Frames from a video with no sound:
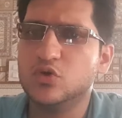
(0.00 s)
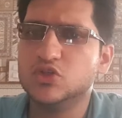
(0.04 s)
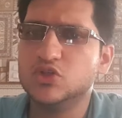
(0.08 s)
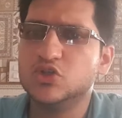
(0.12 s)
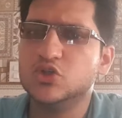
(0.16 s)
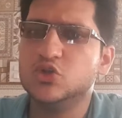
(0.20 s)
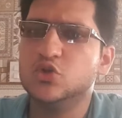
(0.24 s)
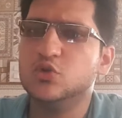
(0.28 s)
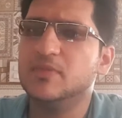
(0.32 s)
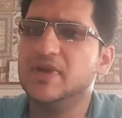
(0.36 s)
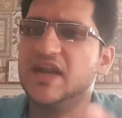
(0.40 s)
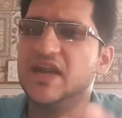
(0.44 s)

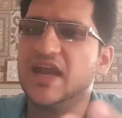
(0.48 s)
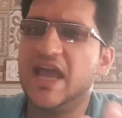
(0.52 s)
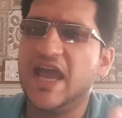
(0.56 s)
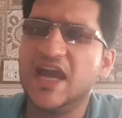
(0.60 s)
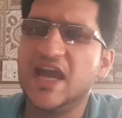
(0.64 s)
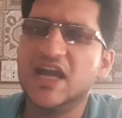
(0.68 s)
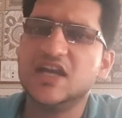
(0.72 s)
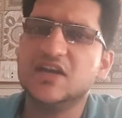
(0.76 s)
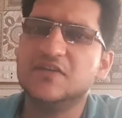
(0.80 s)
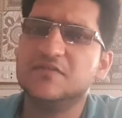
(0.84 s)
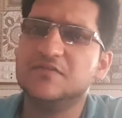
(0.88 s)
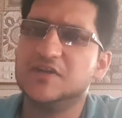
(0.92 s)
most human
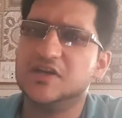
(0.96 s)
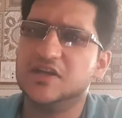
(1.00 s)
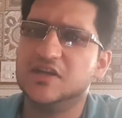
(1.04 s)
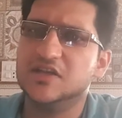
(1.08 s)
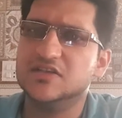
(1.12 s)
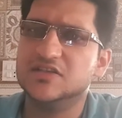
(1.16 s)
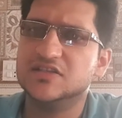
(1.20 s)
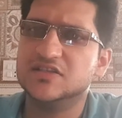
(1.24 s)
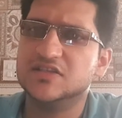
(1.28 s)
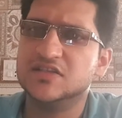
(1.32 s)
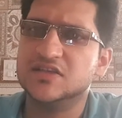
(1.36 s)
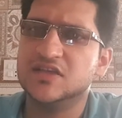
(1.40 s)

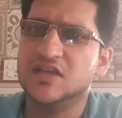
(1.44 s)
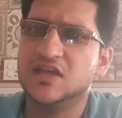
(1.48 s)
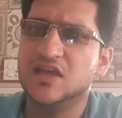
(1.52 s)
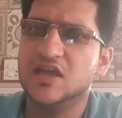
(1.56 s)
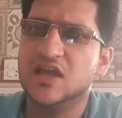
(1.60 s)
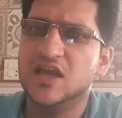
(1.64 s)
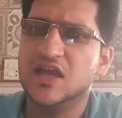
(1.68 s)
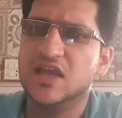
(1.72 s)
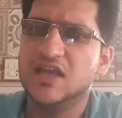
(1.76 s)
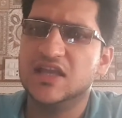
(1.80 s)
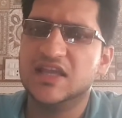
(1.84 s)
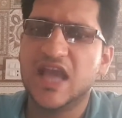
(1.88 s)
activities
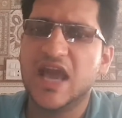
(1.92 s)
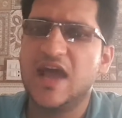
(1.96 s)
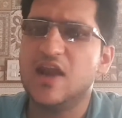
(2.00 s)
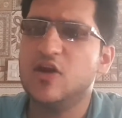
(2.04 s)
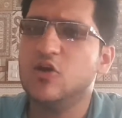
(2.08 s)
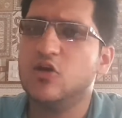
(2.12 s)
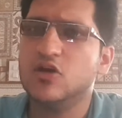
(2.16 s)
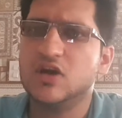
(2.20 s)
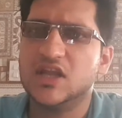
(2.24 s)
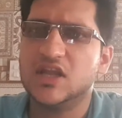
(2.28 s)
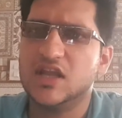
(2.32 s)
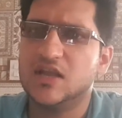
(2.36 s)

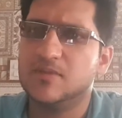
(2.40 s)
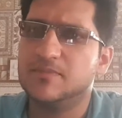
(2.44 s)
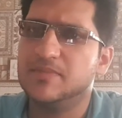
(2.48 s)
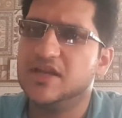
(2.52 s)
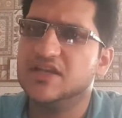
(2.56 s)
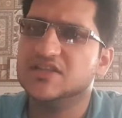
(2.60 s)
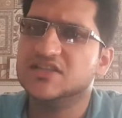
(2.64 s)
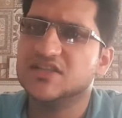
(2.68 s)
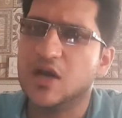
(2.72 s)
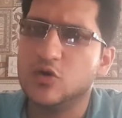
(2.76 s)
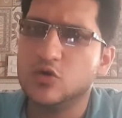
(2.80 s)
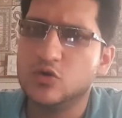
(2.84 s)
cannot take
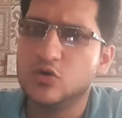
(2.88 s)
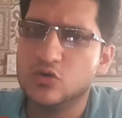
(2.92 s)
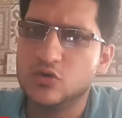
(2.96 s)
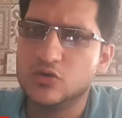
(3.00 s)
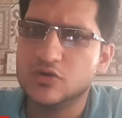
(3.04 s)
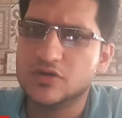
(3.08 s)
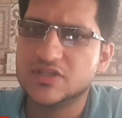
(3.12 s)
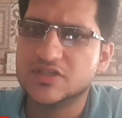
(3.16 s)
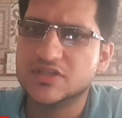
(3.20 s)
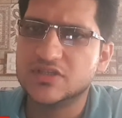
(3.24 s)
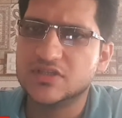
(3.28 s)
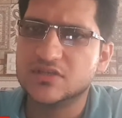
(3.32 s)
place
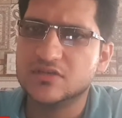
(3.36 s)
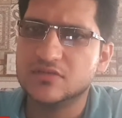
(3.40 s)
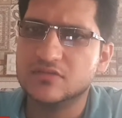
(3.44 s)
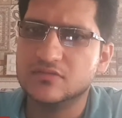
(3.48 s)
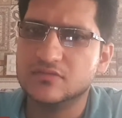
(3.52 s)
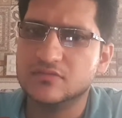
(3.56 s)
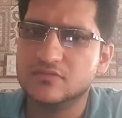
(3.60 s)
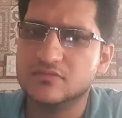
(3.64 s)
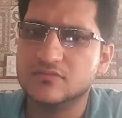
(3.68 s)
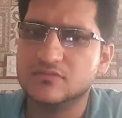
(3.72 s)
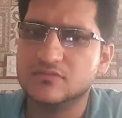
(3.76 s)
outdoors.